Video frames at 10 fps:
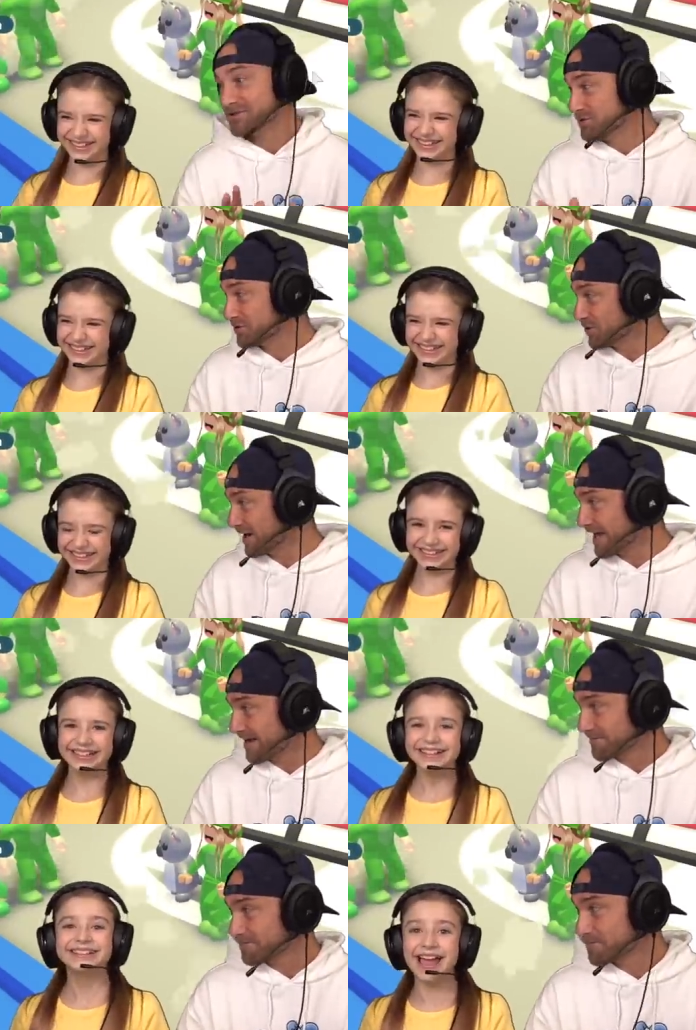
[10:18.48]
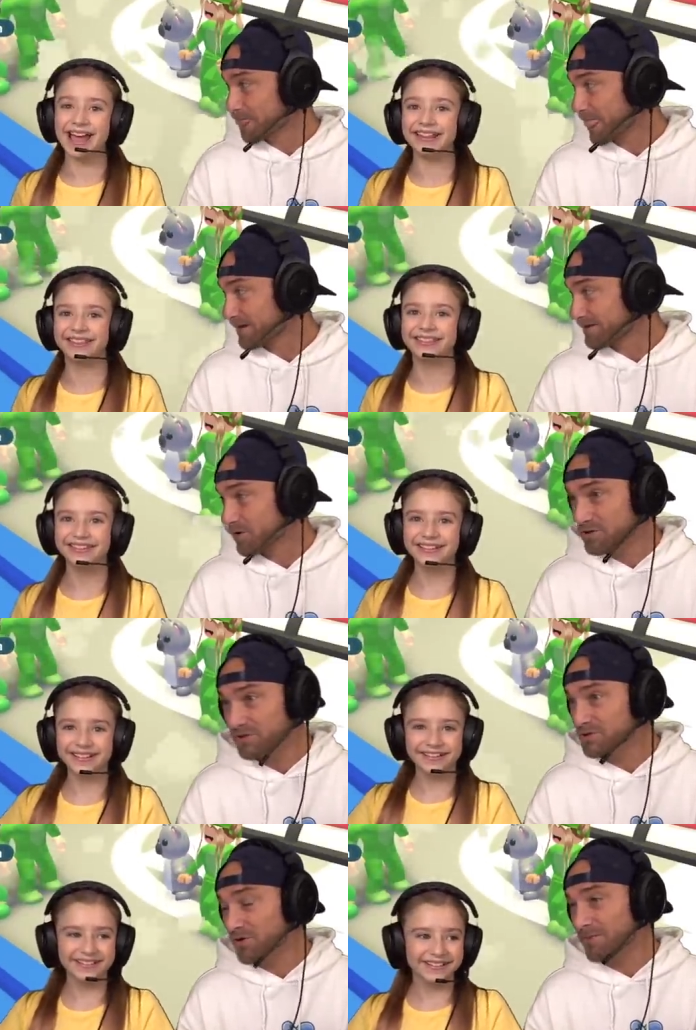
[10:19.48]
Speaker 1: Do you enjoy that? Yes. What'd
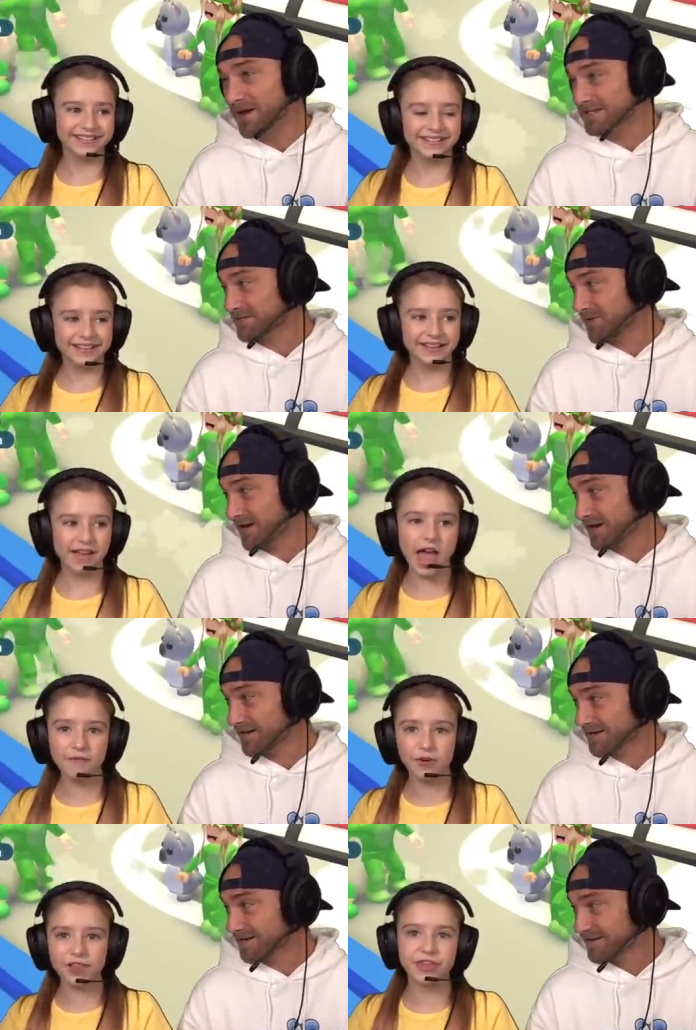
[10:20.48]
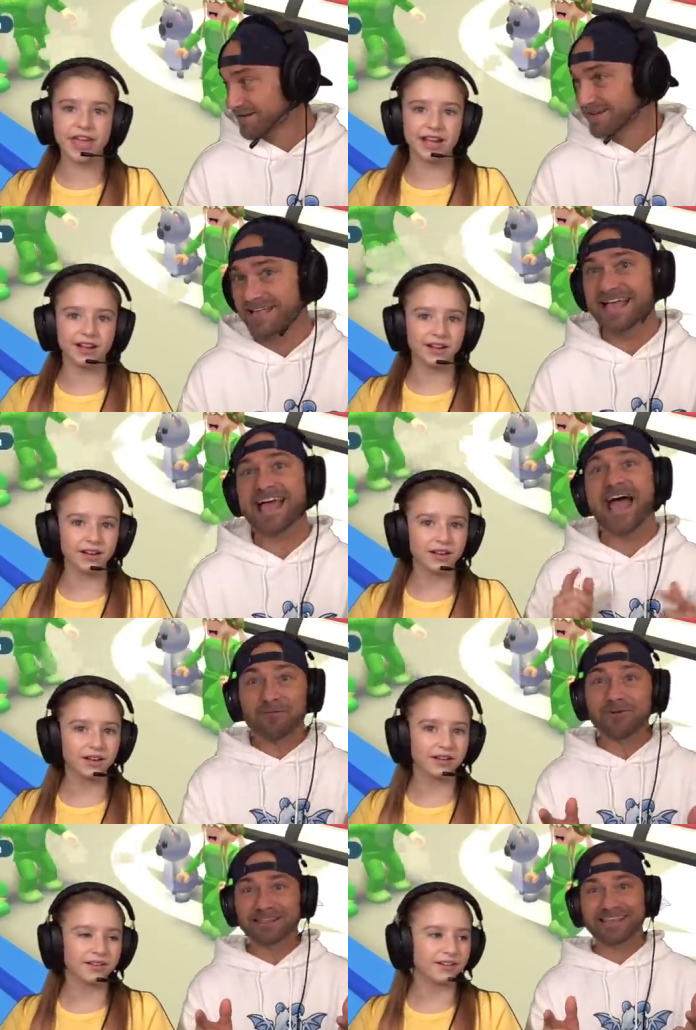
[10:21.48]
you enjoy best about it?
Speaker 2: Everything.
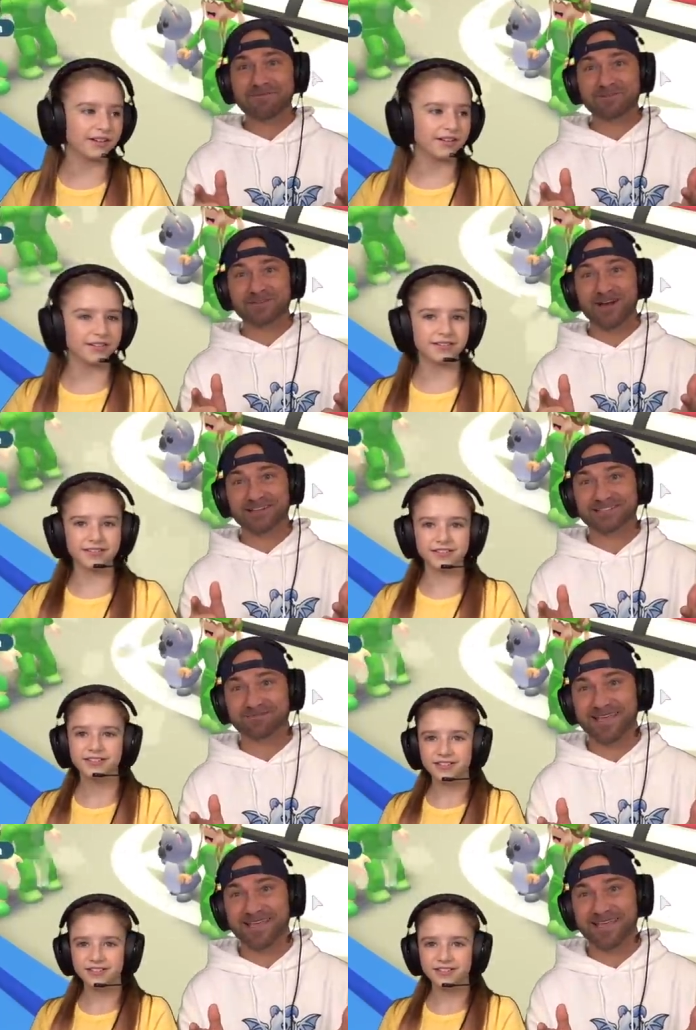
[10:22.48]
Speaker 1: Everything was awesome,